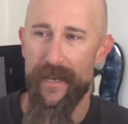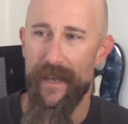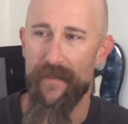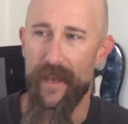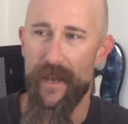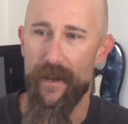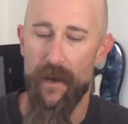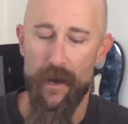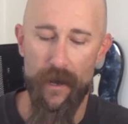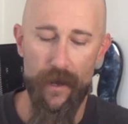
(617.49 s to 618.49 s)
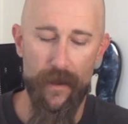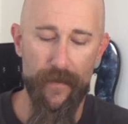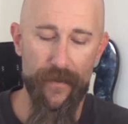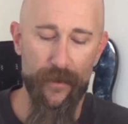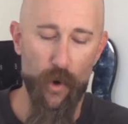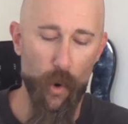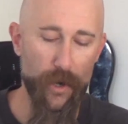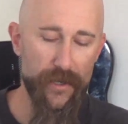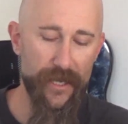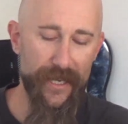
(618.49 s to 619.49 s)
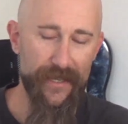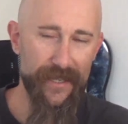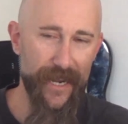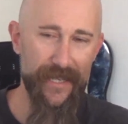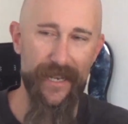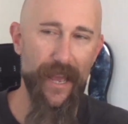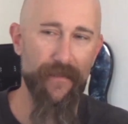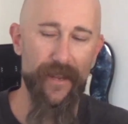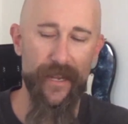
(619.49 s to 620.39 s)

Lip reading: And then the chorus, it gets nice and heavy.